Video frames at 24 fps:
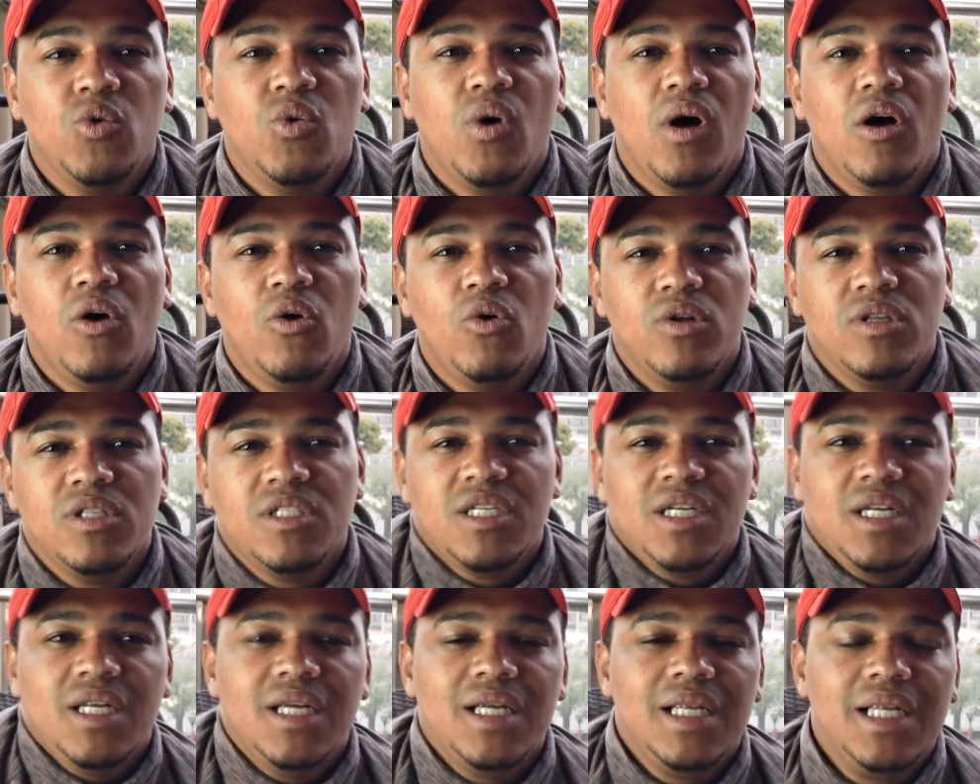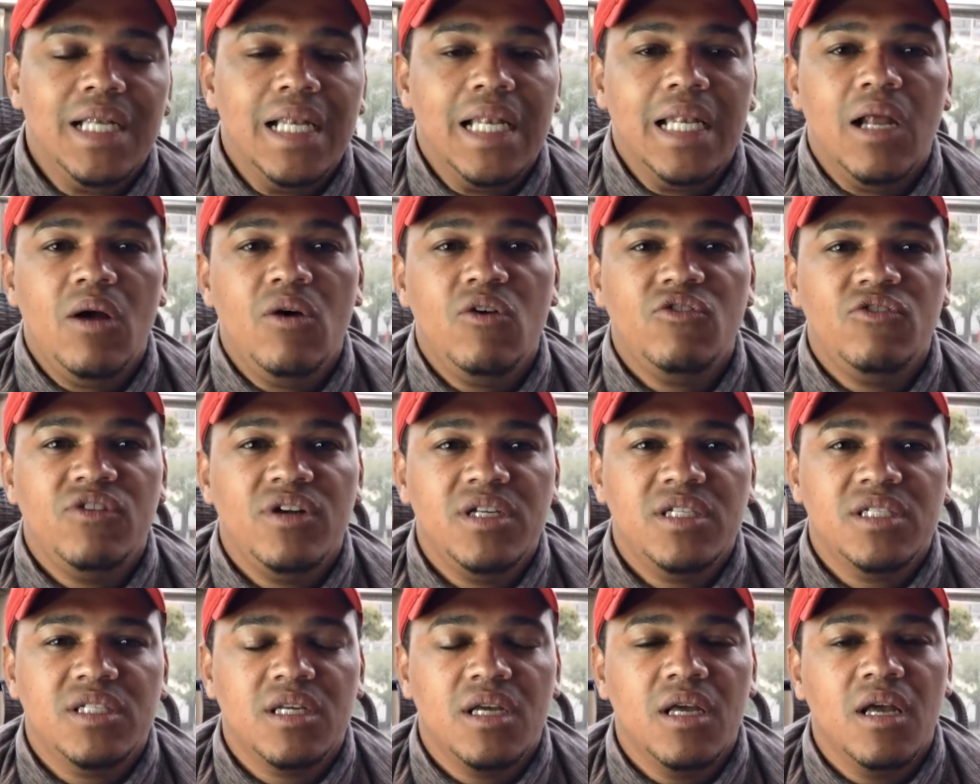You are considered low
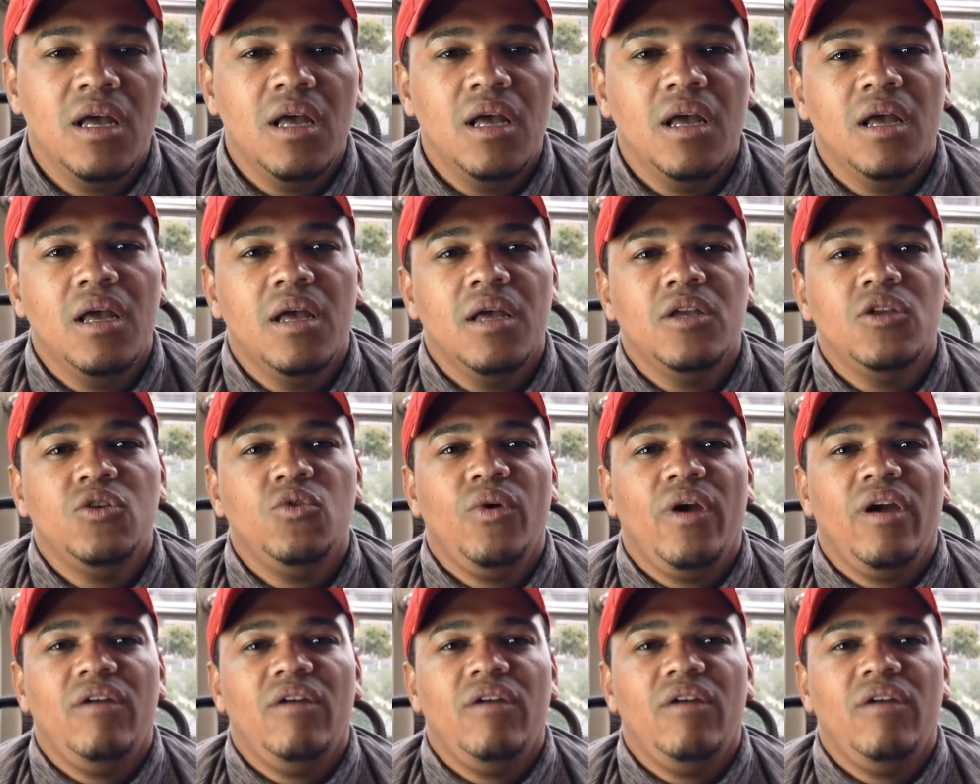risk. You